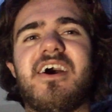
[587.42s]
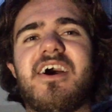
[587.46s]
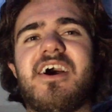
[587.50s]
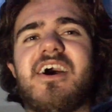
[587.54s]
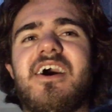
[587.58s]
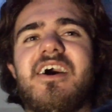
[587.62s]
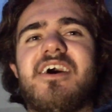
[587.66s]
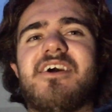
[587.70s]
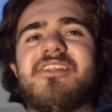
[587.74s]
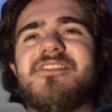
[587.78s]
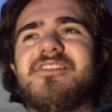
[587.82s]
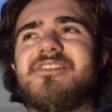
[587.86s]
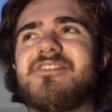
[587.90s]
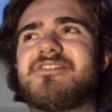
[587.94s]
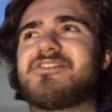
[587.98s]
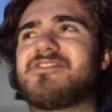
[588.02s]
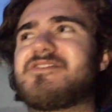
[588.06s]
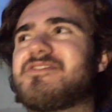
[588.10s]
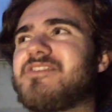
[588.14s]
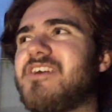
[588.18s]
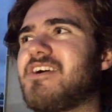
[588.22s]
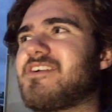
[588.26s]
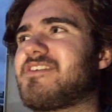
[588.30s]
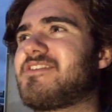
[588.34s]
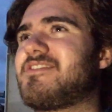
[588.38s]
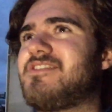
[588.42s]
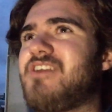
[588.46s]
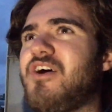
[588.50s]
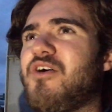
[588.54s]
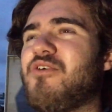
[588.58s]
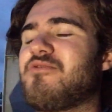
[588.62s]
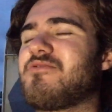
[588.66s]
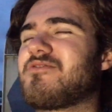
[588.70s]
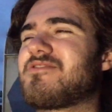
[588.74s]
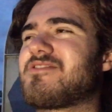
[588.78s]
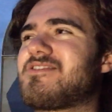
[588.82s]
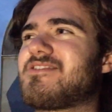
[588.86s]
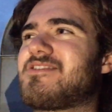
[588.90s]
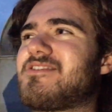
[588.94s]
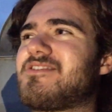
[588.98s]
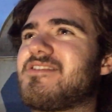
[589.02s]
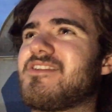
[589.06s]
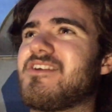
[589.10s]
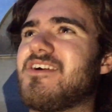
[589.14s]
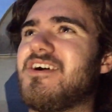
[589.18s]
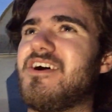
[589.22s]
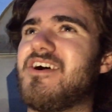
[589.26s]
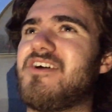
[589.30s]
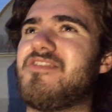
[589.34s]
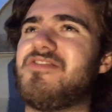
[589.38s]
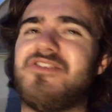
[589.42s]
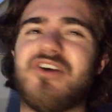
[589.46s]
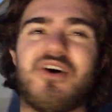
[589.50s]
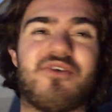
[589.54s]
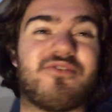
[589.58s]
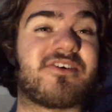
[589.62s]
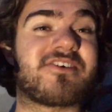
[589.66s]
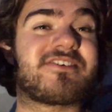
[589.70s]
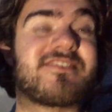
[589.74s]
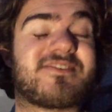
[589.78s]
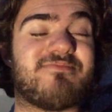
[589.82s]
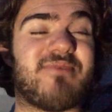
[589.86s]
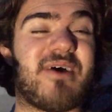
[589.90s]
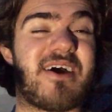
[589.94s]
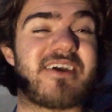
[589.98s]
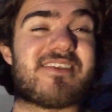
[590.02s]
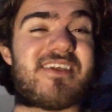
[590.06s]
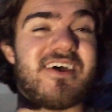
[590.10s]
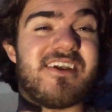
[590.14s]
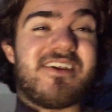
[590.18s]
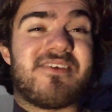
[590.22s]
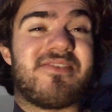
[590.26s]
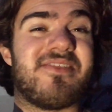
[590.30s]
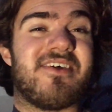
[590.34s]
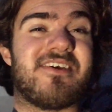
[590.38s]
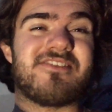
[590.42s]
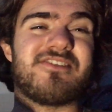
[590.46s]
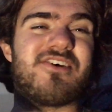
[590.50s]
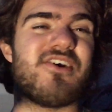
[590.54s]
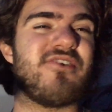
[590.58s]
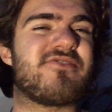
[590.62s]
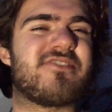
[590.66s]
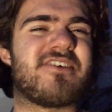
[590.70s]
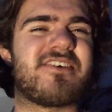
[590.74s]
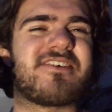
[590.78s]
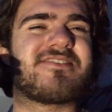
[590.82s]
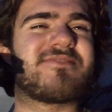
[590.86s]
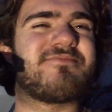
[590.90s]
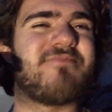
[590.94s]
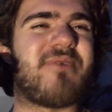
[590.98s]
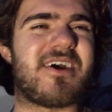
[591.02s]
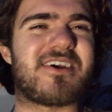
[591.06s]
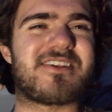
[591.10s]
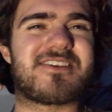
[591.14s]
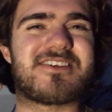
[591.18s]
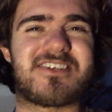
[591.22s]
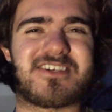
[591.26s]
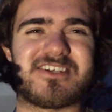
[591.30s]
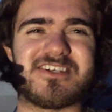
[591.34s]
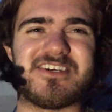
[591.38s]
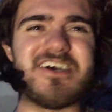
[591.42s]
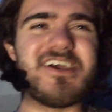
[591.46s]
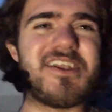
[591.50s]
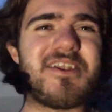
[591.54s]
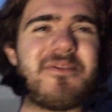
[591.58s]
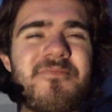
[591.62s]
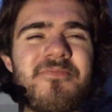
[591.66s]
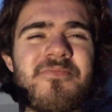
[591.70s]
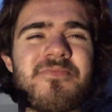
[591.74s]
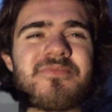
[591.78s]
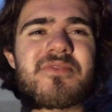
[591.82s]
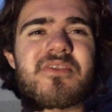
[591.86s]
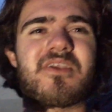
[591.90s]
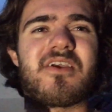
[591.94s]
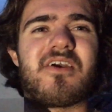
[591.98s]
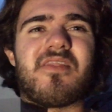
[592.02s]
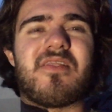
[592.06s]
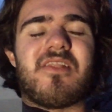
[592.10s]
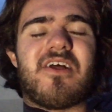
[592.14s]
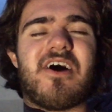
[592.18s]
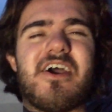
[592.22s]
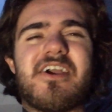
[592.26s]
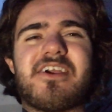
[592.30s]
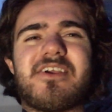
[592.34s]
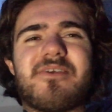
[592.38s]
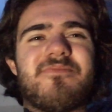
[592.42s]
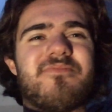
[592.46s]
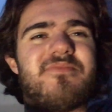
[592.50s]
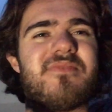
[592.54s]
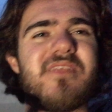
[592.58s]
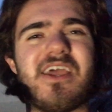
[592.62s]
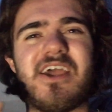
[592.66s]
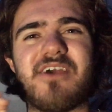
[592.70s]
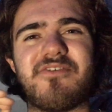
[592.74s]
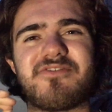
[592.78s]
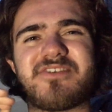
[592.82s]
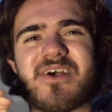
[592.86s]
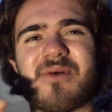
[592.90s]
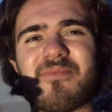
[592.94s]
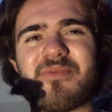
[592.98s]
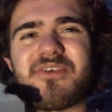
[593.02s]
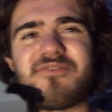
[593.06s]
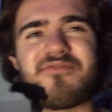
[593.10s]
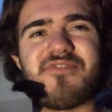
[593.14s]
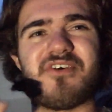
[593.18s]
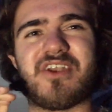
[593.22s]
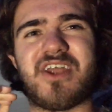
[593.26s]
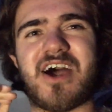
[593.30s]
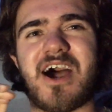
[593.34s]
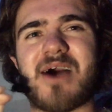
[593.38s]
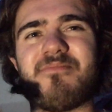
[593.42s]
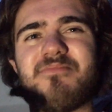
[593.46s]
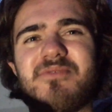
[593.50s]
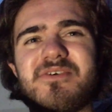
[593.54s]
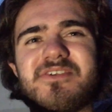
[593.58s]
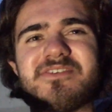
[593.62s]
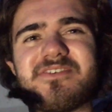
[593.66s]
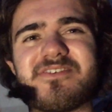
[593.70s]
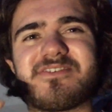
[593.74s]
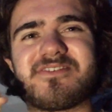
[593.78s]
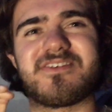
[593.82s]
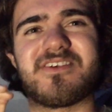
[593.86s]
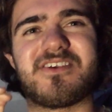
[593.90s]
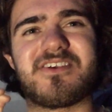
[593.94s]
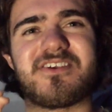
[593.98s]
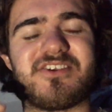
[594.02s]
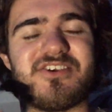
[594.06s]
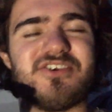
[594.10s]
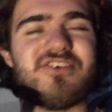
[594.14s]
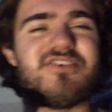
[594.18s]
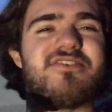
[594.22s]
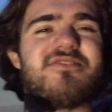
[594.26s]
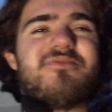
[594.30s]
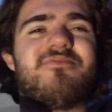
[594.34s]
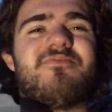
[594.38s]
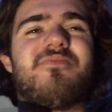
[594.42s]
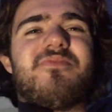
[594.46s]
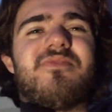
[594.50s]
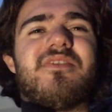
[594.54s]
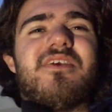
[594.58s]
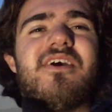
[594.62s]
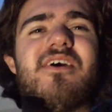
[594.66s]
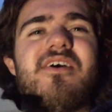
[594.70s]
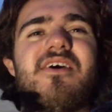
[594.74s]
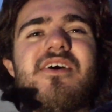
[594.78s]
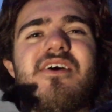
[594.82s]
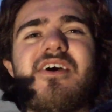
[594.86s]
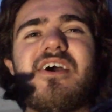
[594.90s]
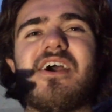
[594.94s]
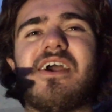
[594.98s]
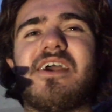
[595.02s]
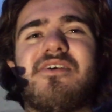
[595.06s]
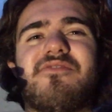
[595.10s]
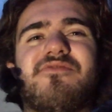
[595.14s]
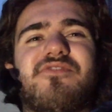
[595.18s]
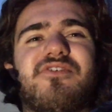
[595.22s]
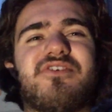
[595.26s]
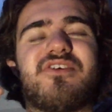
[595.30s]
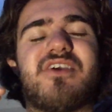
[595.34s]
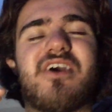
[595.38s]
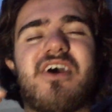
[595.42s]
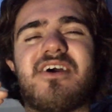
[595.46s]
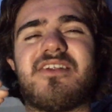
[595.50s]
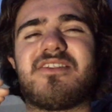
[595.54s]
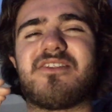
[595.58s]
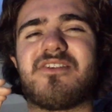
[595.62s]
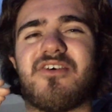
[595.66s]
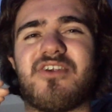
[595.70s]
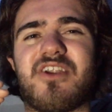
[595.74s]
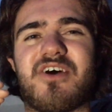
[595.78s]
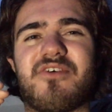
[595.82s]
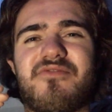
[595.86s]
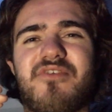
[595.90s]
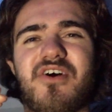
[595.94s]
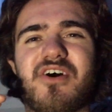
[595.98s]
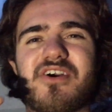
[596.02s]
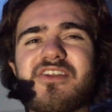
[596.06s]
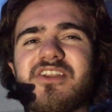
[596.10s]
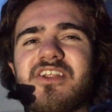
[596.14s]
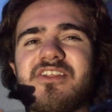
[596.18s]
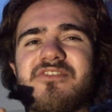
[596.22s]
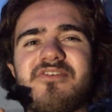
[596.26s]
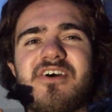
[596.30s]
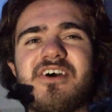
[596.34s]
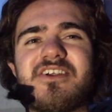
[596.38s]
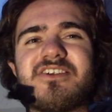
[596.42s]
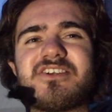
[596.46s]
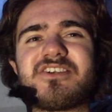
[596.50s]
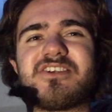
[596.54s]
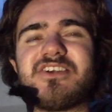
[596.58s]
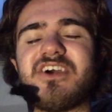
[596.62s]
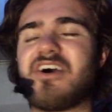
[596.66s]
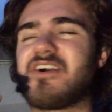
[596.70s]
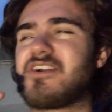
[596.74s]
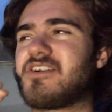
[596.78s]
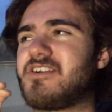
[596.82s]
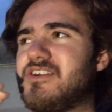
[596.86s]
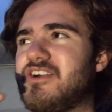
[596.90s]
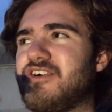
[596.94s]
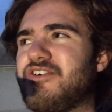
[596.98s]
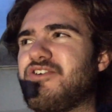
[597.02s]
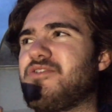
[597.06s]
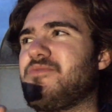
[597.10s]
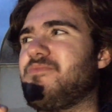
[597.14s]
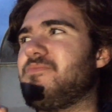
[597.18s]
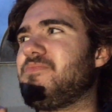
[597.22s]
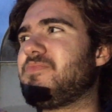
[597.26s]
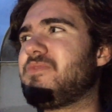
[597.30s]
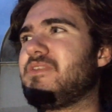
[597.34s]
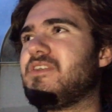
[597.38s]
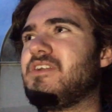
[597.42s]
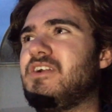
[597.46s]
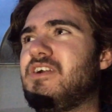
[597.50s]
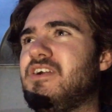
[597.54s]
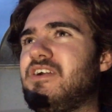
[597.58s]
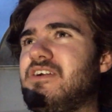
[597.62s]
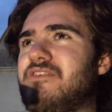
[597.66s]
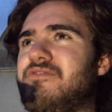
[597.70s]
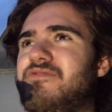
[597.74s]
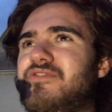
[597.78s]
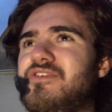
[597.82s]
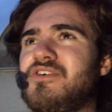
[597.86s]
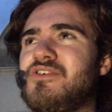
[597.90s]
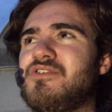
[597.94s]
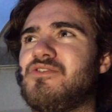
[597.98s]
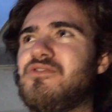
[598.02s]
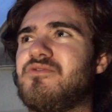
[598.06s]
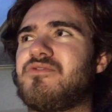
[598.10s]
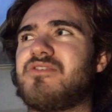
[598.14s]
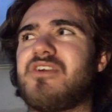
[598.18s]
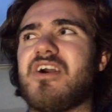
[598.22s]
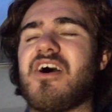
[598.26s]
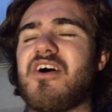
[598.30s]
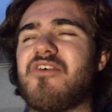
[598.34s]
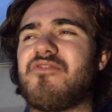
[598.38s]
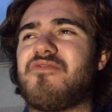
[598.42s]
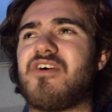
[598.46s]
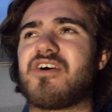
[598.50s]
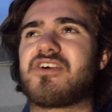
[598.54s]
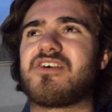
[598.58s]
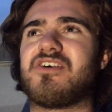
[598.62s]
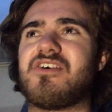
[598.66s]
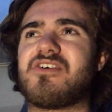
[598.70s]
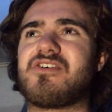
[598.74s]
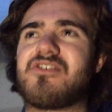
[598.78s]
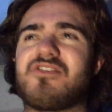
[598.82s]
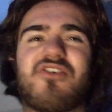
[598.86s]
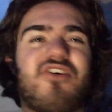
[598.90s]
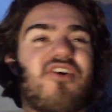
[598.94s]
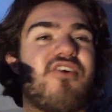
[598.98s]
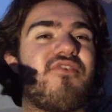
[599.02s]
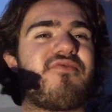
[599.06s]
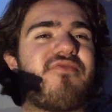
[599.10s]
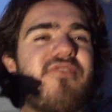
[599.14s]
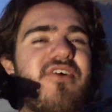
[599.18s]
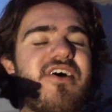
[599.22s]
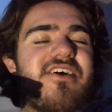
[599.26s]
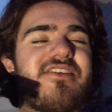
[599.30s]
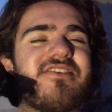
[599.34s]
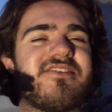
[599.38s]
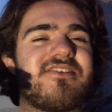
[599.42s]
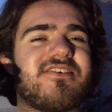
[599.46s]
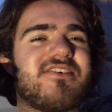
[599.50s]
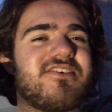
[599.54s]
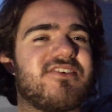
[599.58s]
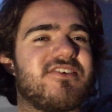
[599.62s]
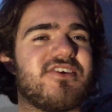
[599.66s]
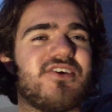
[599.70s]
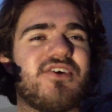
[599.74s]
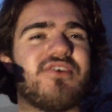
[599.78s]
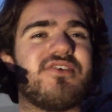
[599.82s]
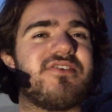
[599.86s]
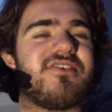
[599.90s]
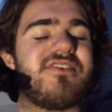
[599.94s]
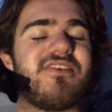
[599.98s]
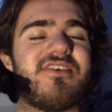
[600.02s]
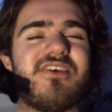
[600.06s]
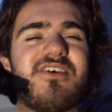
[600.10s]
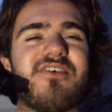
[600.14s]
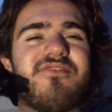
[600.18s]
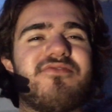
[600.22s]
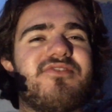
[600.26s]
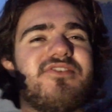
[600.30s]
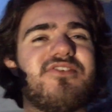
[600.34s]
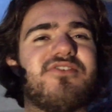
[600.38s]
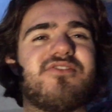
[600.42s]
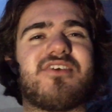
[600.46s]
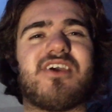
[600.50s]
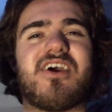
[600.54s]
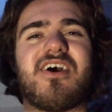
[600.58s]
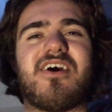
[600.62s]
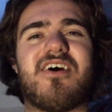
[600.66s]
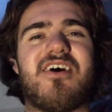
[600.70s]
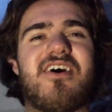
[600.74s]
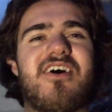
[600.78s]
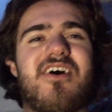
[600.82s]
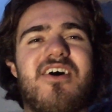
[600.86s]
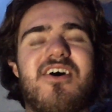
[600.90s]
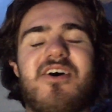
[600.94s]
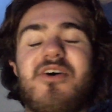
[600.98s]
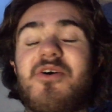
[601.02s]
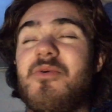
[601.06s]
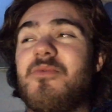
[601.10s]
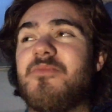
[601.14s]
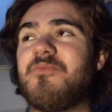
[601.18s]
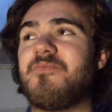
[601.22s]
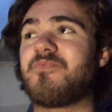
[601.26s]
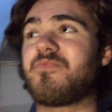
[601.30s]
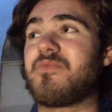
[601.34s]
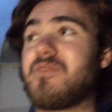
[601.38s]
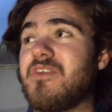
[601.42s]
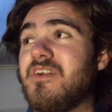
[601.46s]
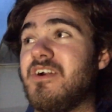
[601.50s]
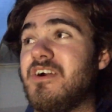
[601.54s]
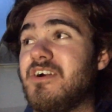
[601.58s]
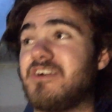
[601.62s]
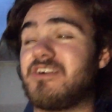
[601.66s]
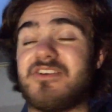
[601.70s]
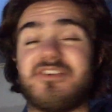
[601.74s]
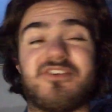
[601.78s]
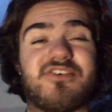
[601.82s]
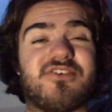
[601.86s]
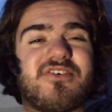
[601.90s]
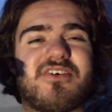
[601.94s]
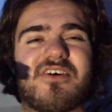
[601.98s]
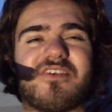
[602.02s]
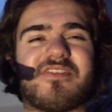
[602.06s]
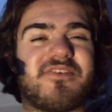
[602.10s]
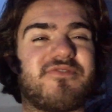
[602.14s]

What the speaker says: And just like don't expect anything. Don't expect shit. Like if something fun happens, good. If you get on a fucking adventure, good. If you get a fucking girlfriend, good. If you get good.